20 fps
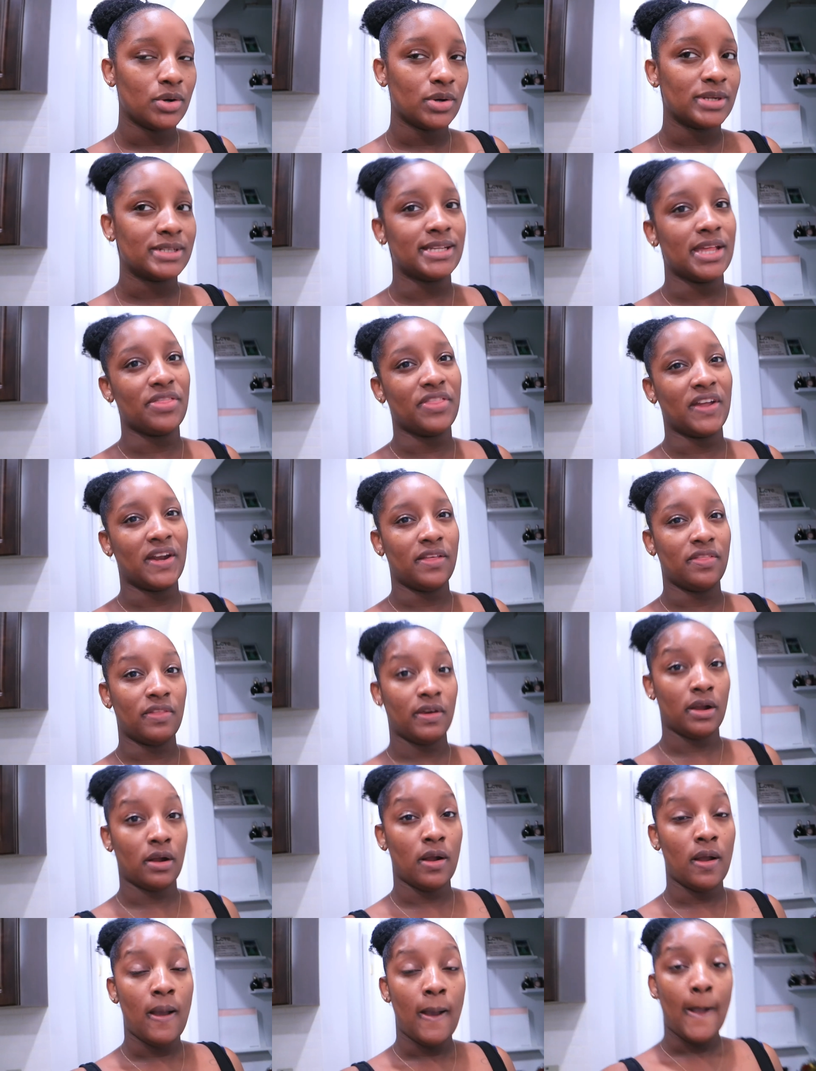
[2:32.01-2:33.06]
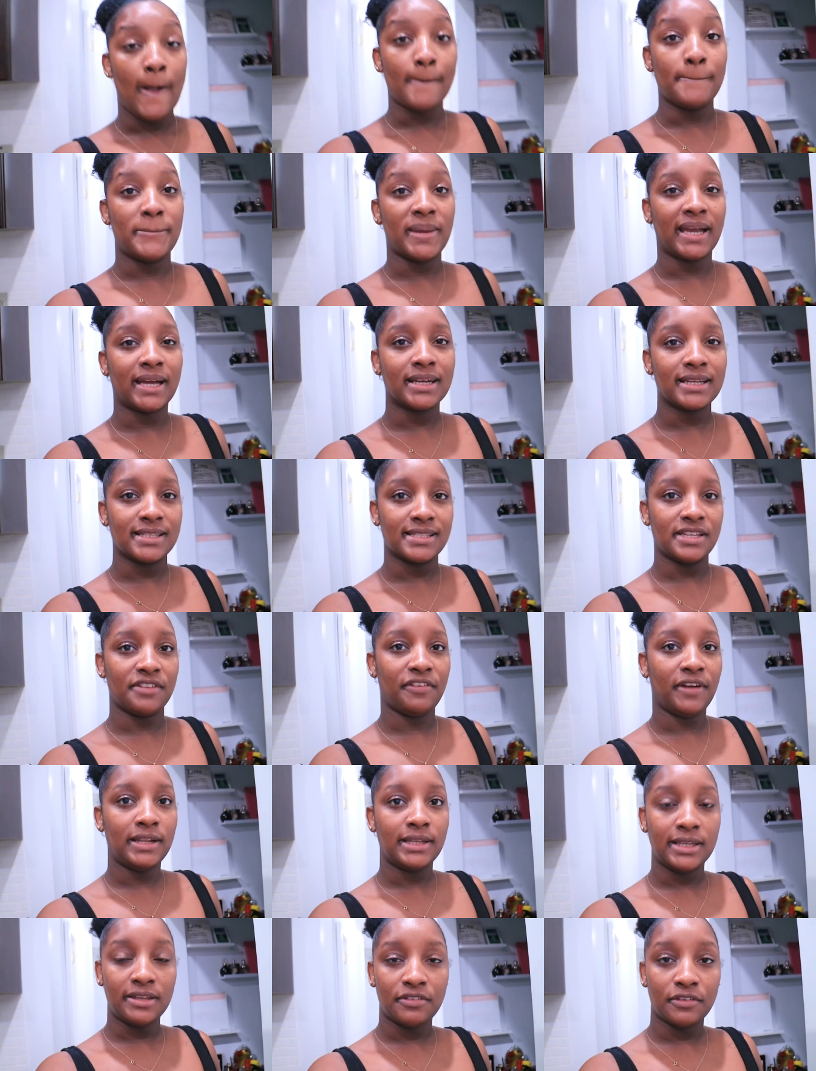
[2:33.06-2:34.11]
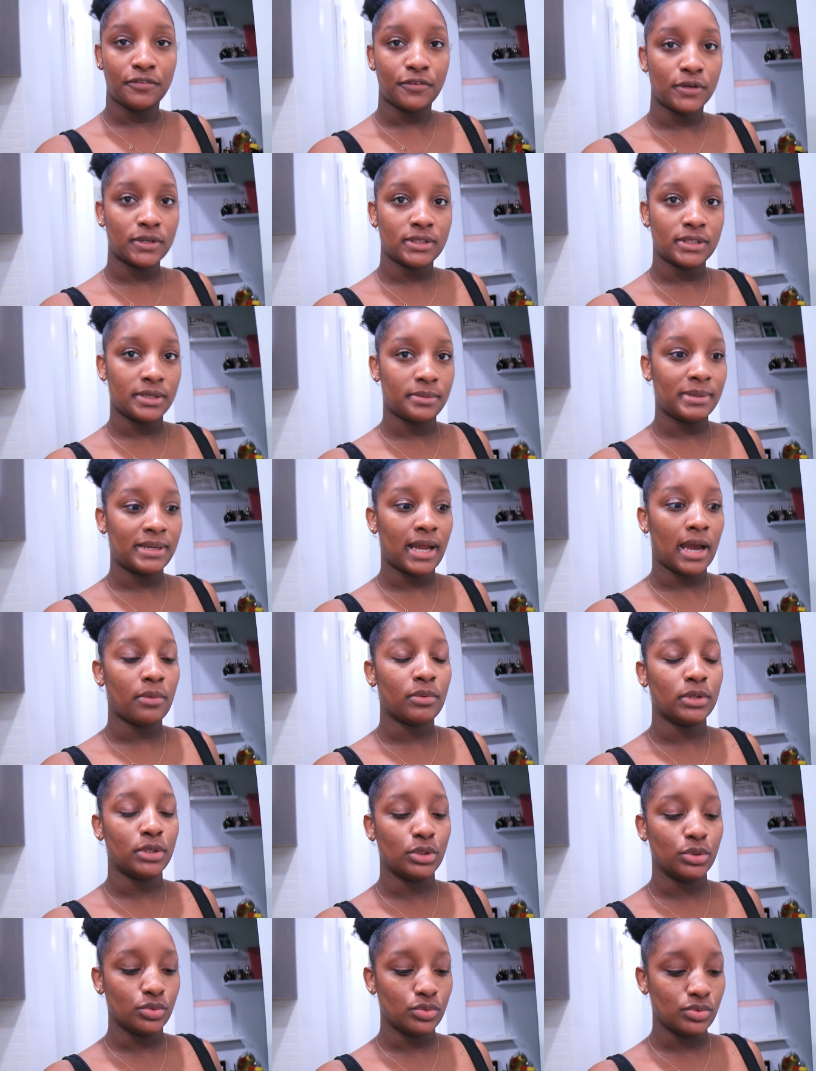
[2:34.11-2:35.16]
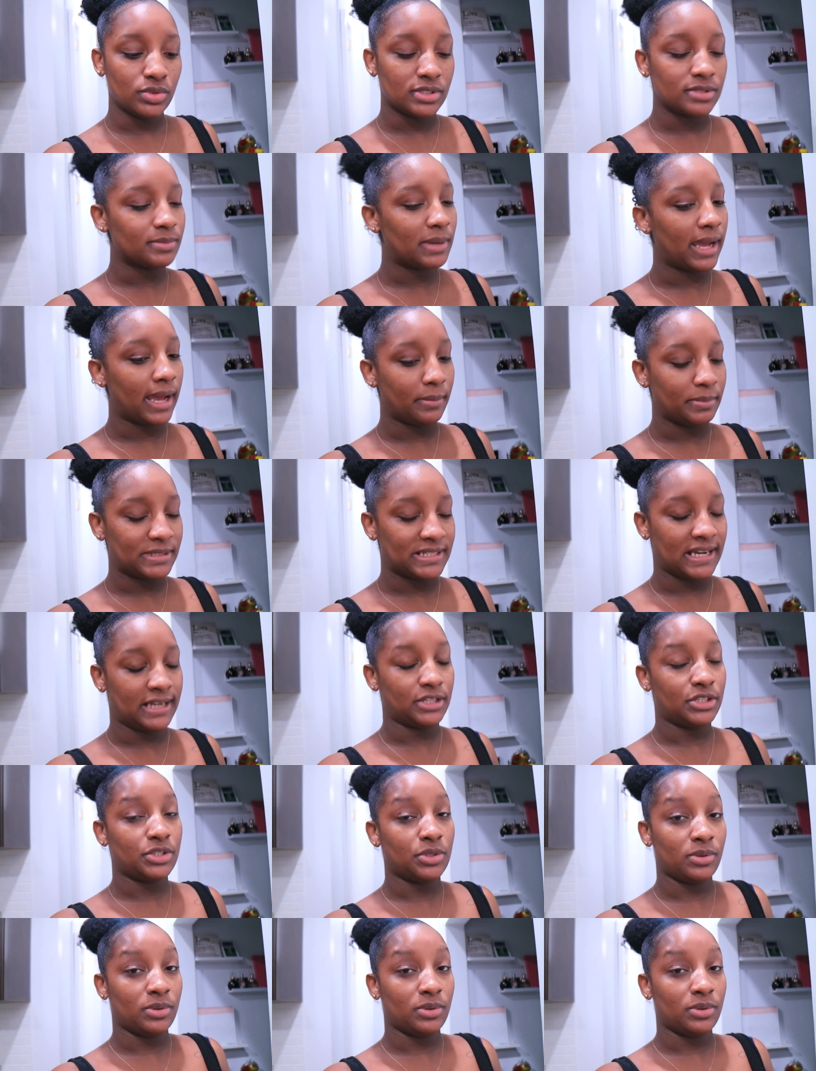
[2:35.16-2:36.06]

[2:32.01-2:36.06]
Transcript: or is it then and there, because if I leave it for a little bit, I will lose my appetite.